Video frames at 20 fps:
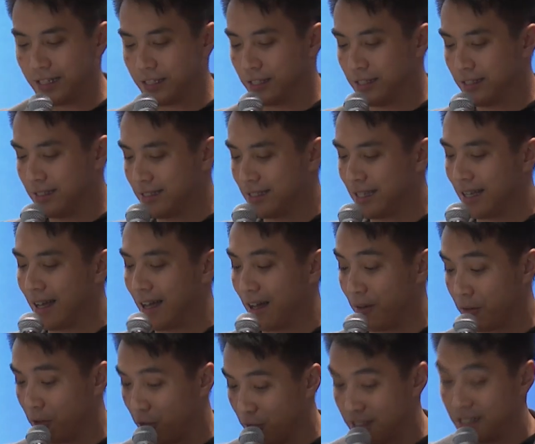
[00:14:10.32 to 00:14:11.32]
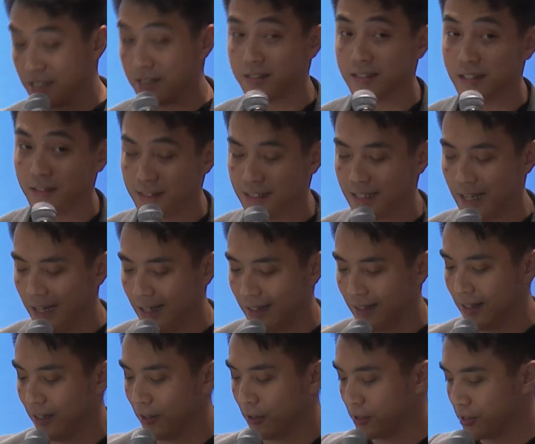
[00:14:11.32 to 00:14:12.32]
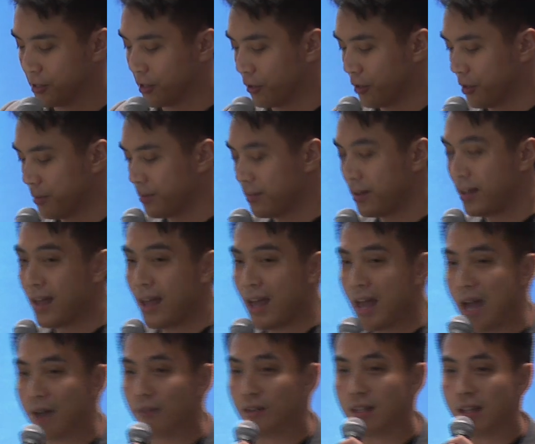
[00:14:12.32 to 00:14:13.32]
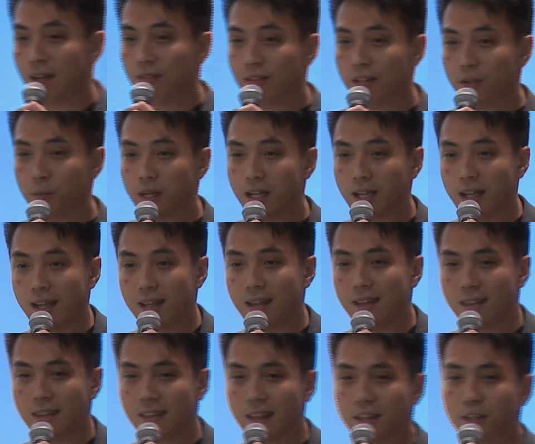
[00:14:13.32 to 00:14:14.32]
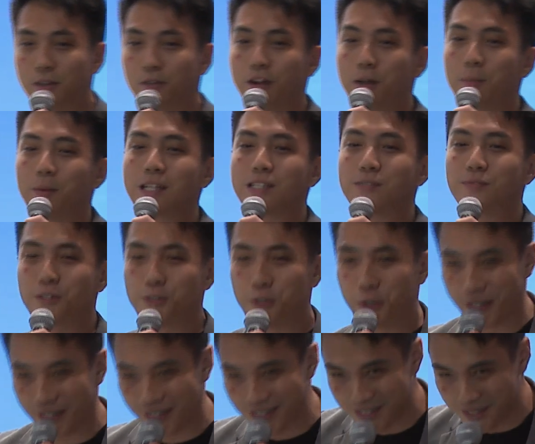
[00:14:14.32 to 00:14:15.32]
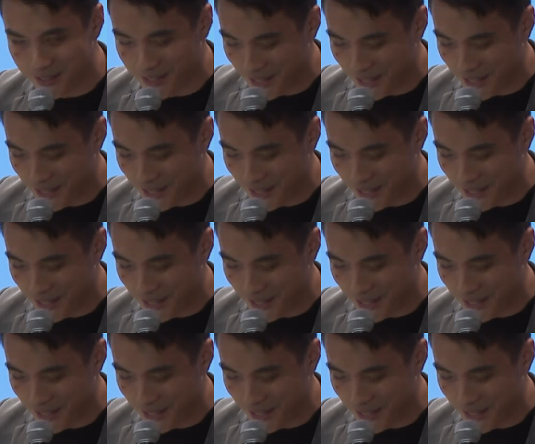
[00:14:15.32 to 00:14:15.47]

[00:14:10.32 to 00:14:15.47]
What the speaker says: sessions, our cocktails outside the auditorium. Have a lovely week ahead. Thank you very much for joining